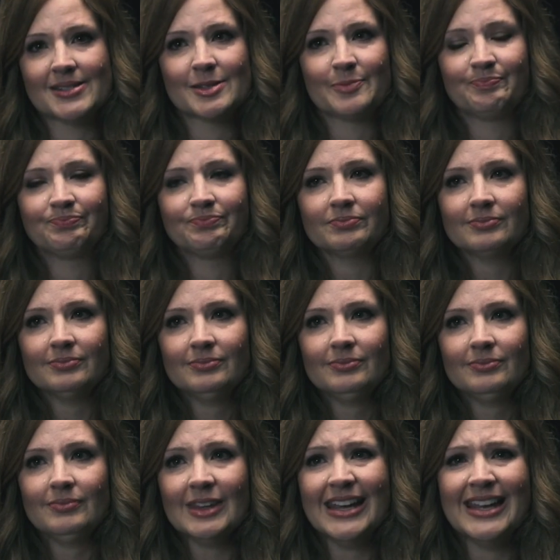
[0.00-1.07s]

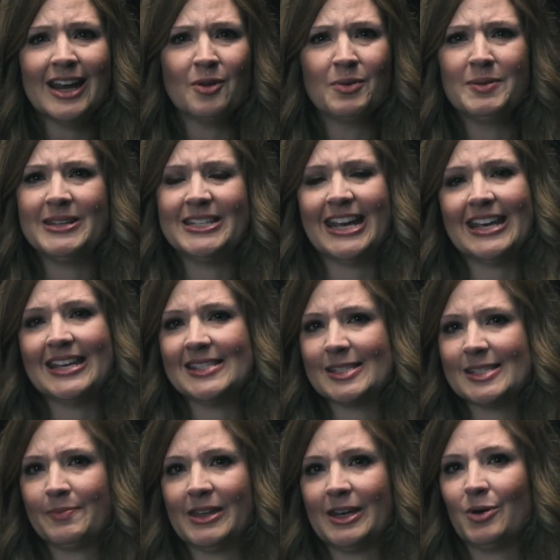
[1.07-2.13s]
and I would be taking
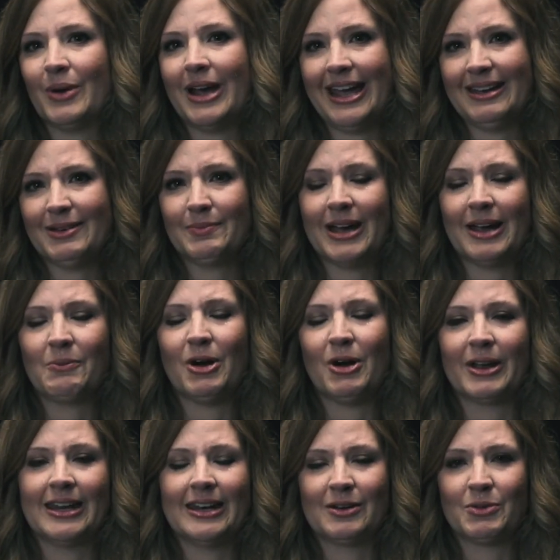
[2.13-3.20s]
something away by
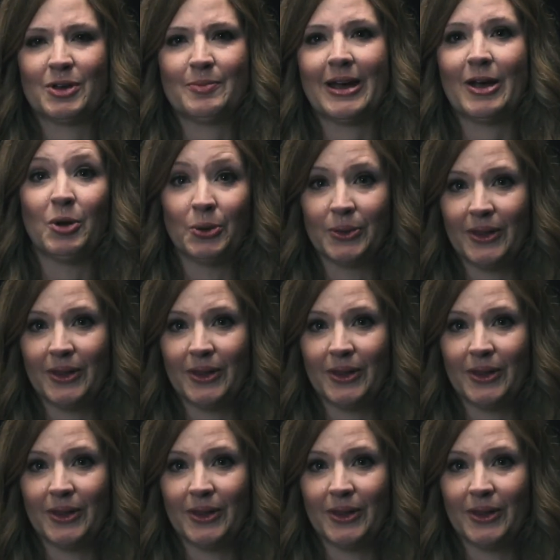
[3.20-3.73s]
walking in with my old